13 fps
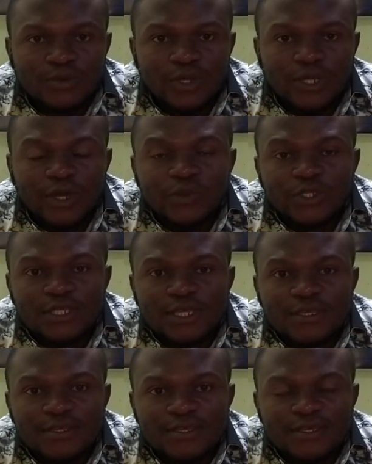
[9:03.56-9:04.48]
What are we
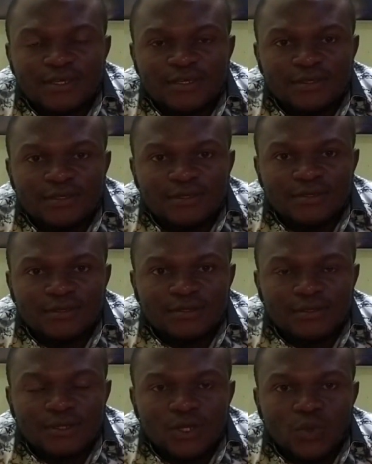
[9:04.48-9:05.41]
saying here?
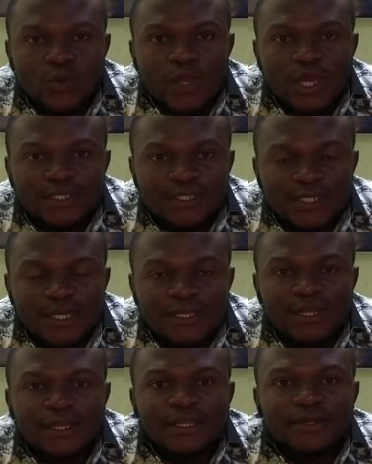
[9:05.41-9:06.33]
We are
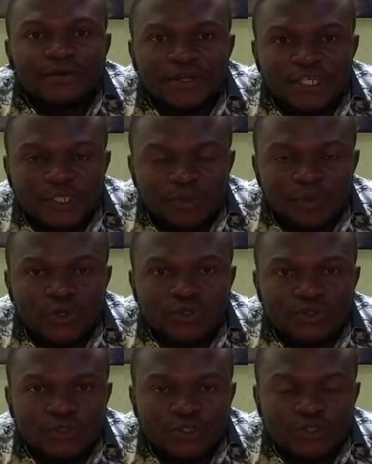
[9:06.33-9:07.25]
saying that the
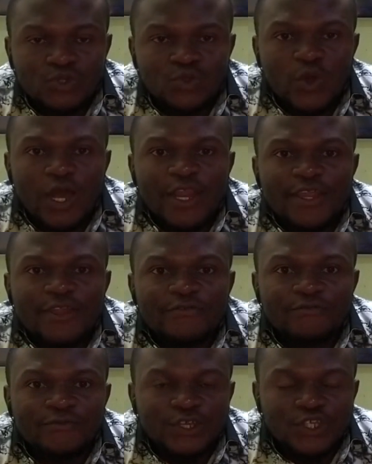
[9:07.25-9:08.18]
response to an
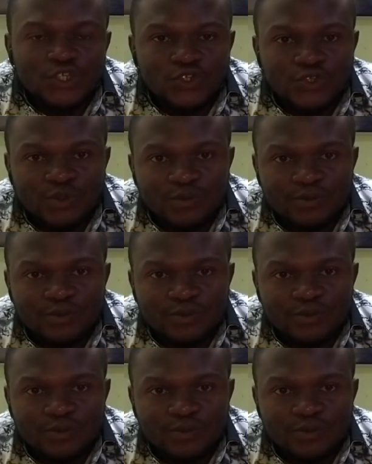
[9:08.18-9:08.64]
infection